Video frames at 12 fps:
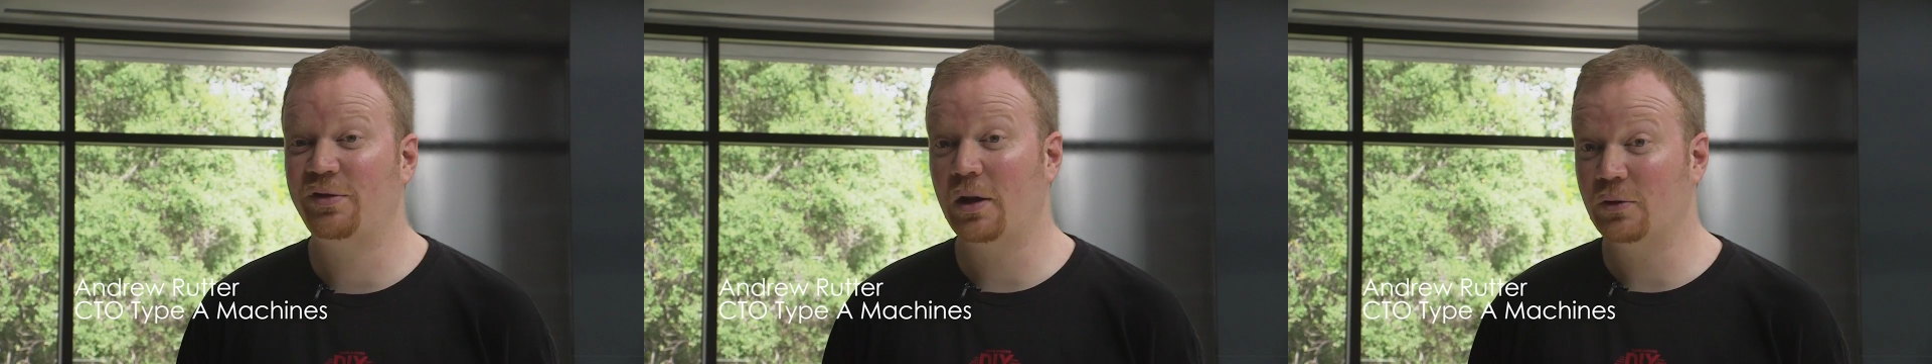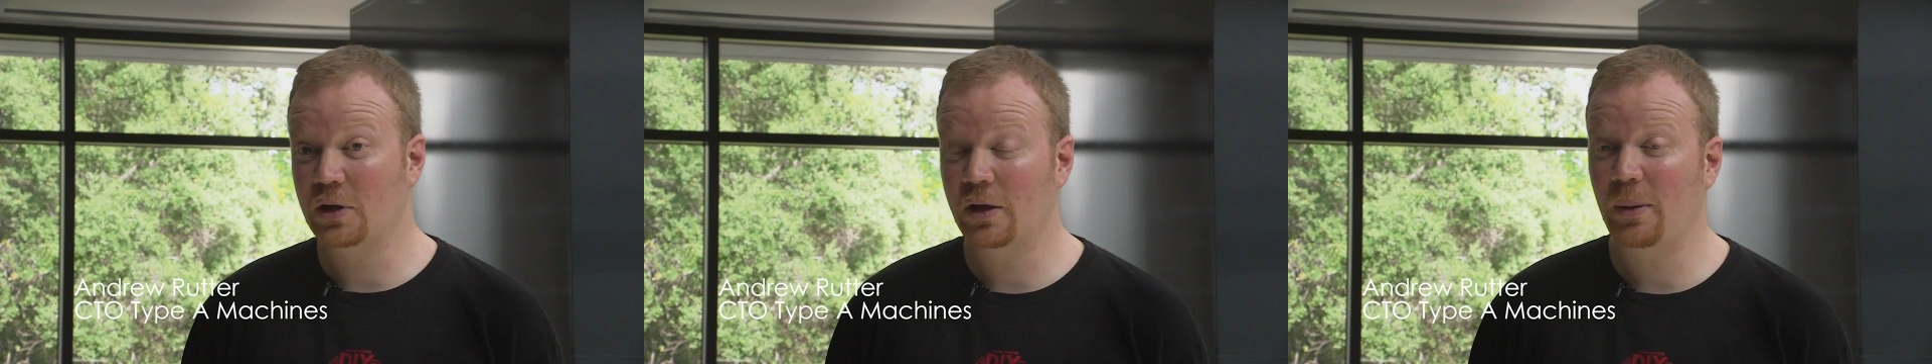
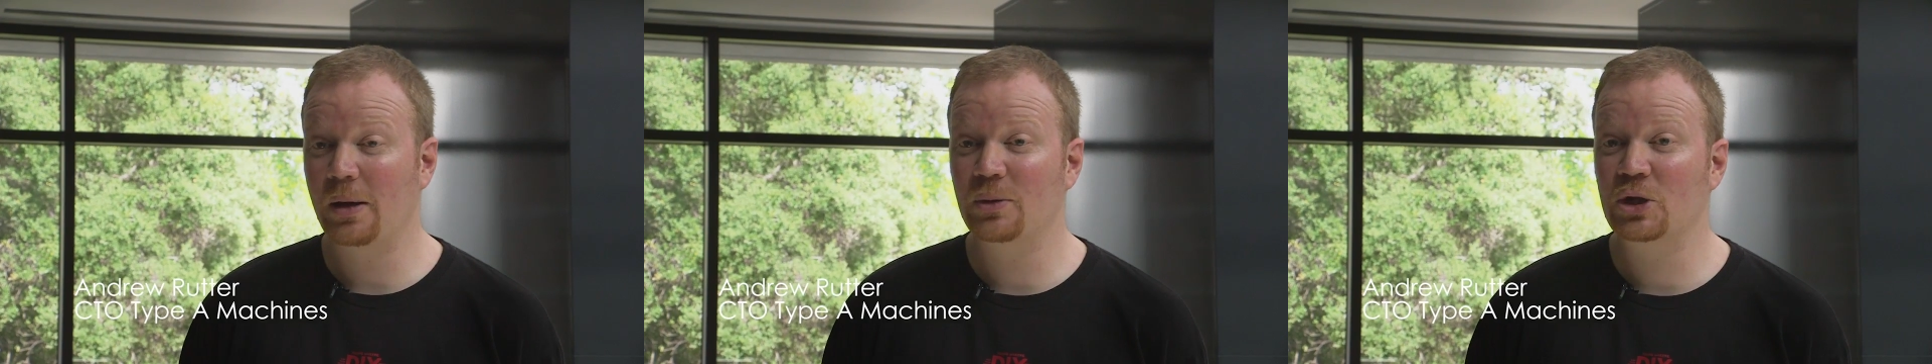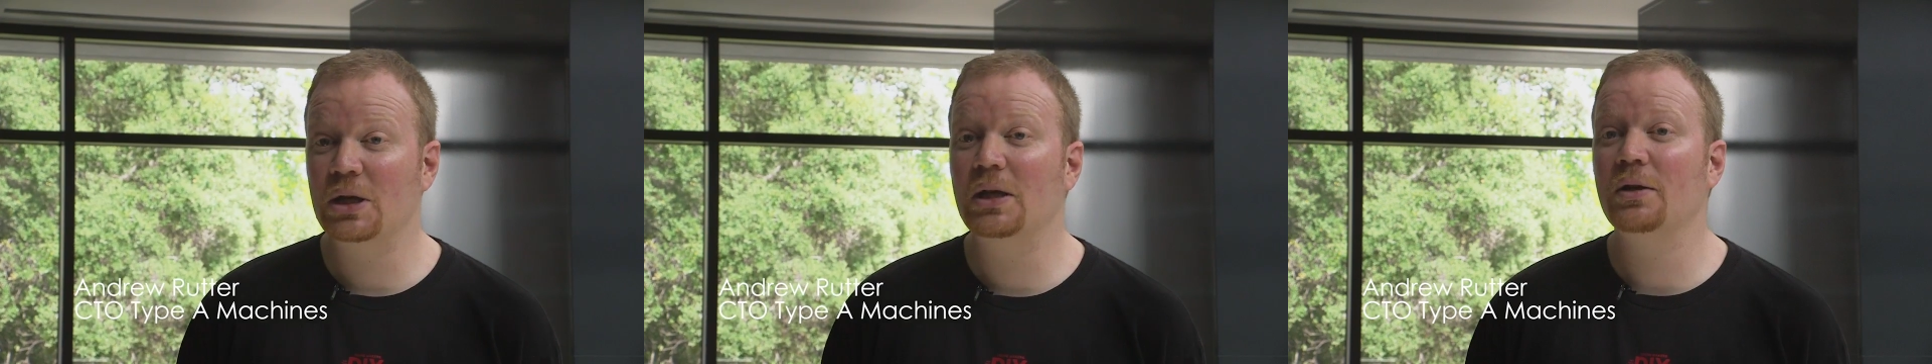So Type A
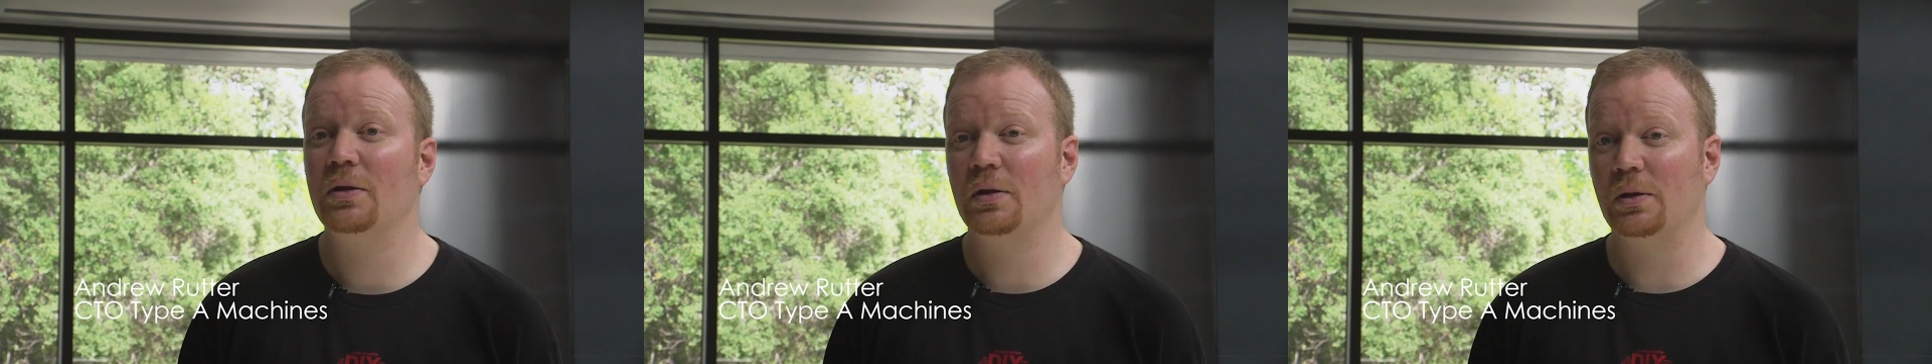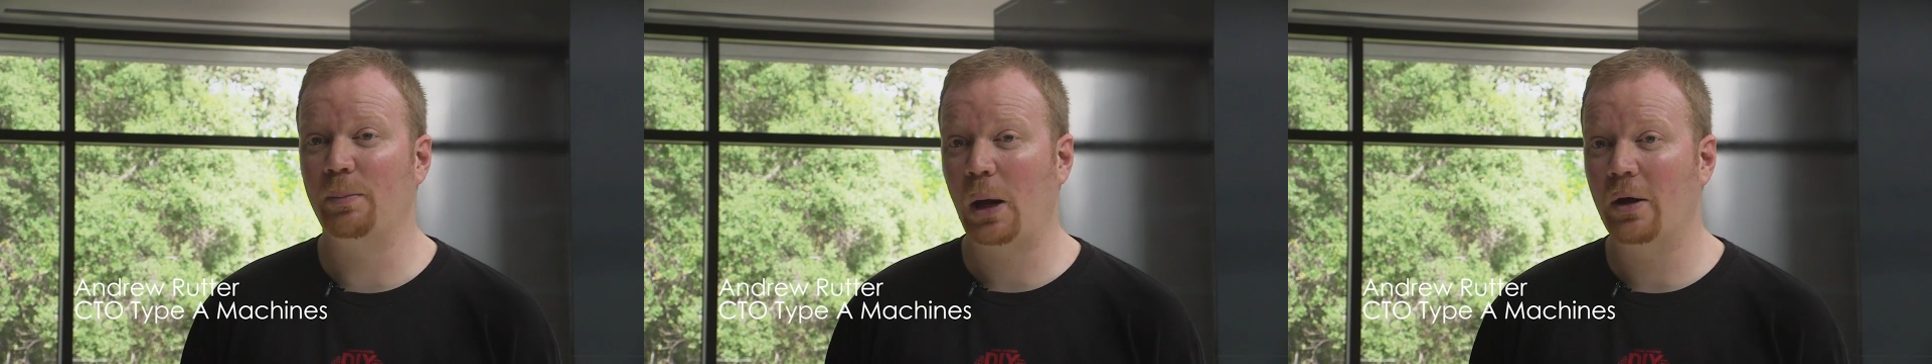Machines
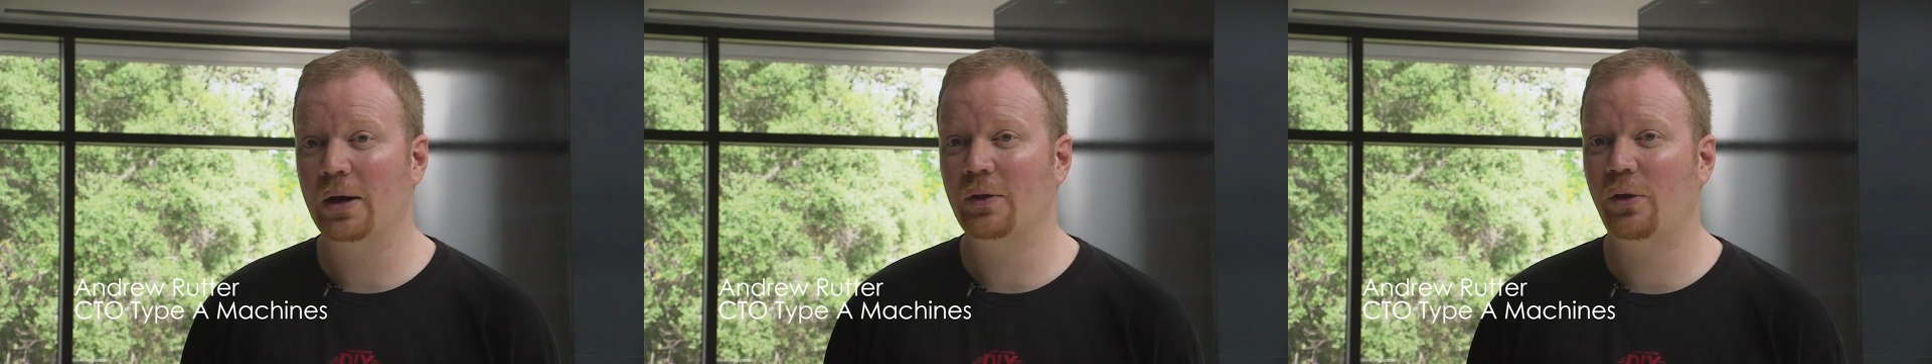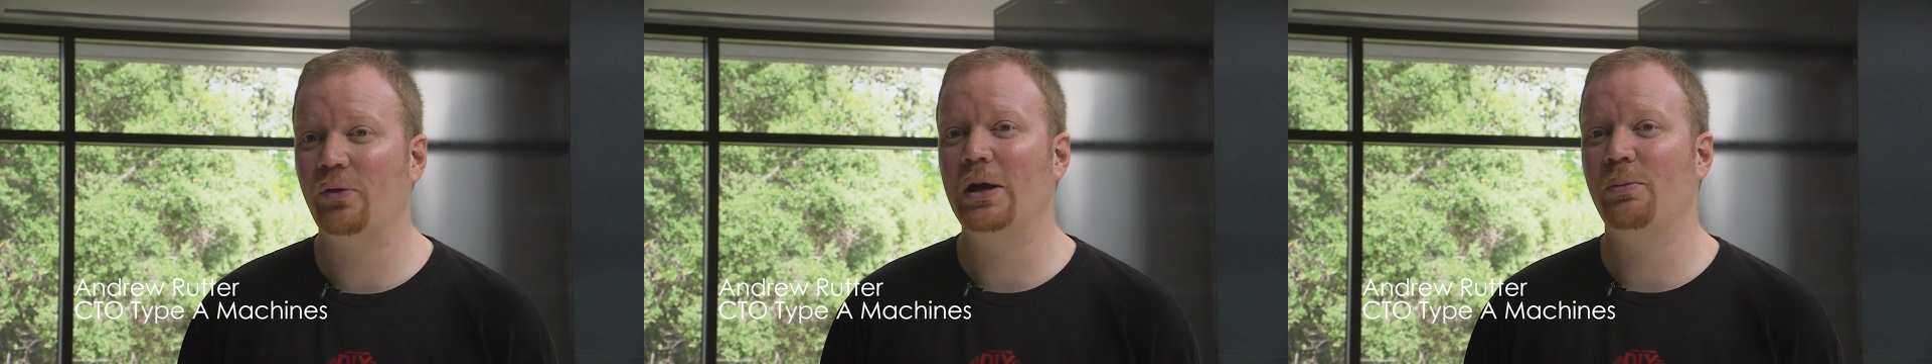is supplying
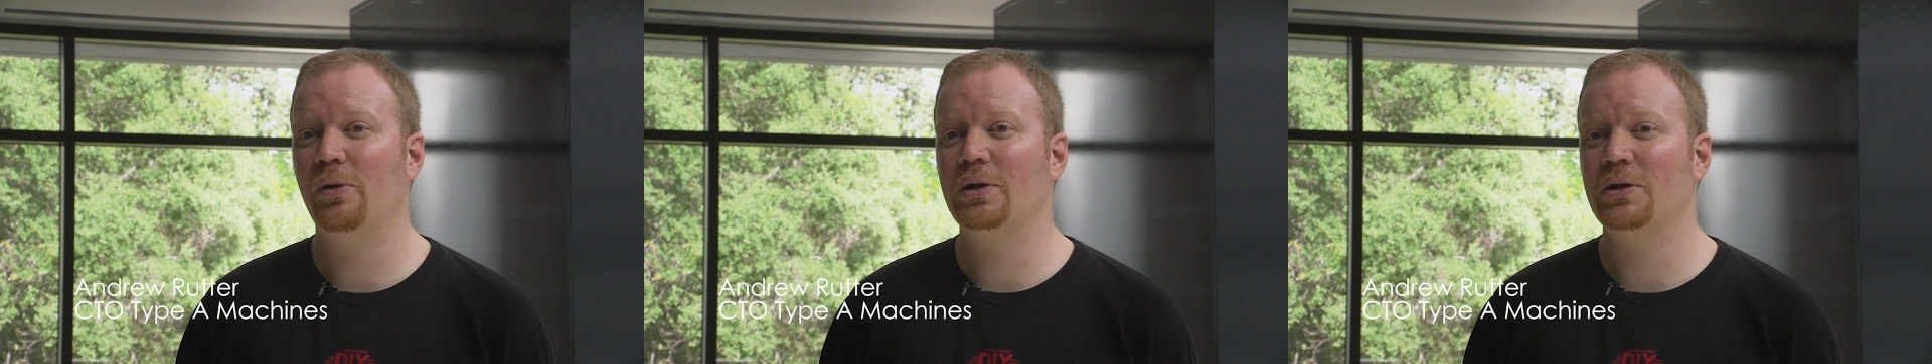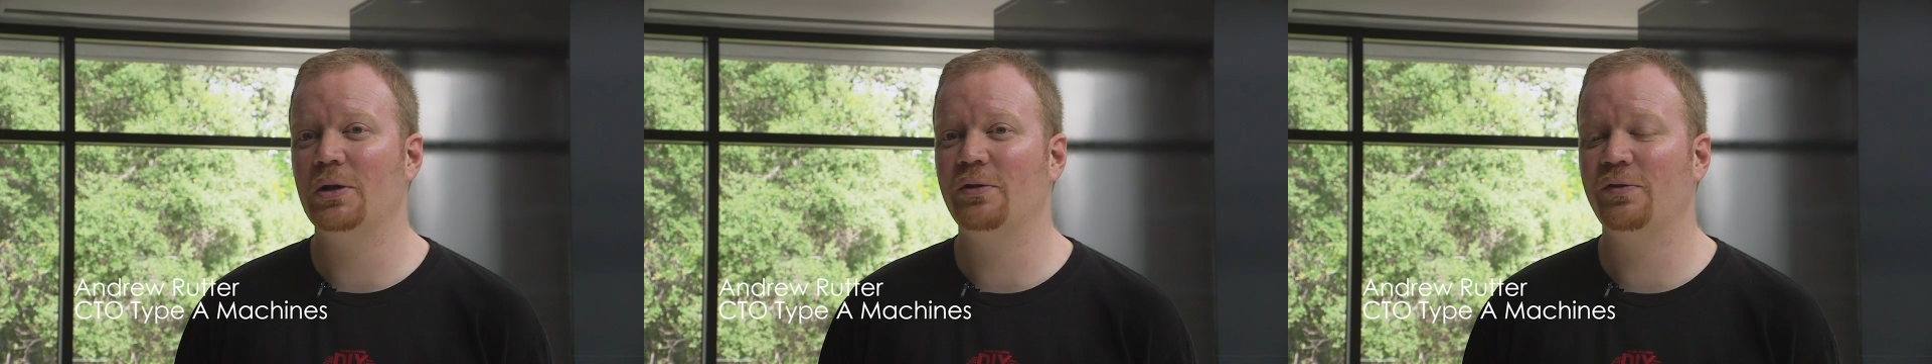3D
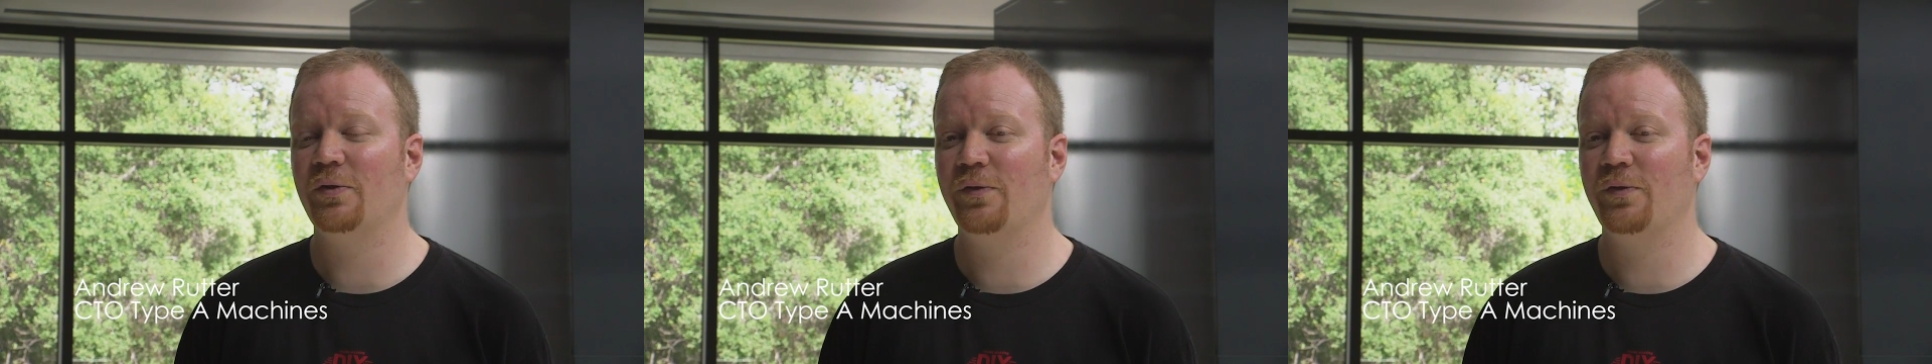printers